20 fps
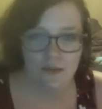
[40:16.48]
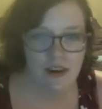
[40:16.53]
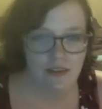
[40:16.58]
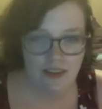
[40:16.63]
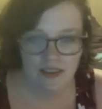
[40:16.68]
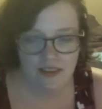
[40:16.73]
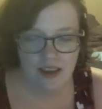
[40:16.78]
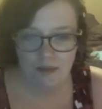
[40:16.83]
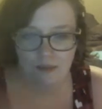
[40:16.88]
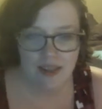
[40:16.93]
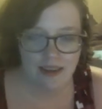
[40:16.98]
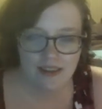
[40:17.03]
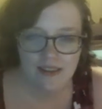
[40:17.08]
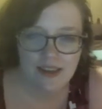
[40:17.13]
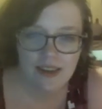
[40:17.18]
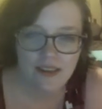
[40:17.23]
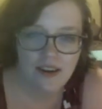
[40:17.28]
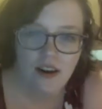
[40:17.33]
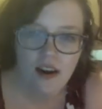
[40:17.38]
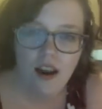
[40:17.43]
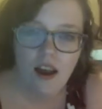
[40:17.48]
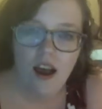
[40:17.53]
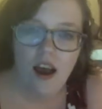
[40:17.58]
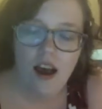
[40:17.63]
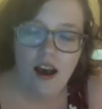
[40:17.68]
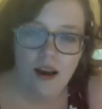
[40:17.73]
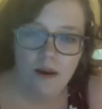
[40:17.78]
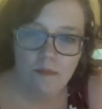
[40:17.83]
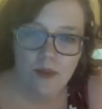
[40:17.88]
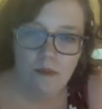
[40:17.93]
so many versions on
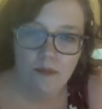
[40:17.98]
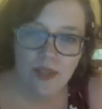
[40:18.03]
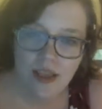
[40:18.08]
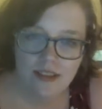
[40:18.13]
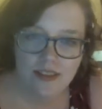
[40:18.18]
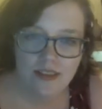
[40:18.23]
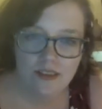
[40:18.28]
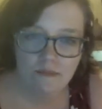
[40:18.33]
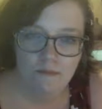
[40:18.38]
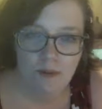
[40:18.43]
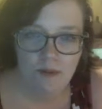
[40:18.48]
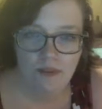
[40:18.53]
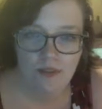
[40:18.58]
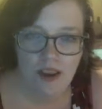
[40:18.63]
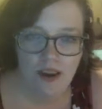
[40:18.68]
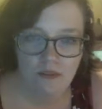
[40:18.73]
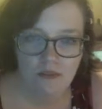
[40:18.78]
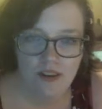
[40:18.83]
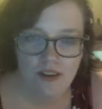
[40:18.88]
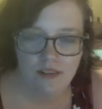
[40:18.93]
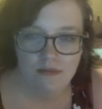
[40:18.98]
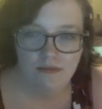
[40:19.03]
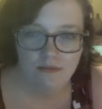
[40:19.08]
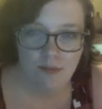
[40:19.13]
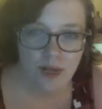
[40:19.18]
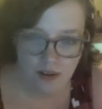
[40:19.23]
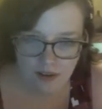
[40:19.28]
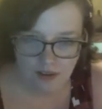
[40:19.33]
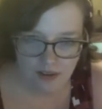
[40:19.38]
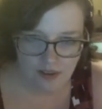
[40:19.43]
YouTube. Everything's kind of
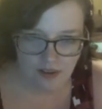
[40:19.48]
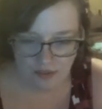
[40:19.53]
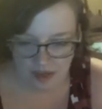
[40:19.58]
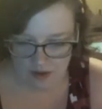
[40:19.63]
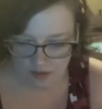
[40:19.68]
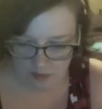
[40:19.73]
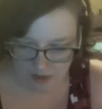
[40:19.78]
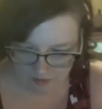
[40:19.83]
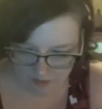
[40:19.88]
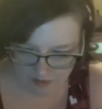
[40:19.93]
blended together.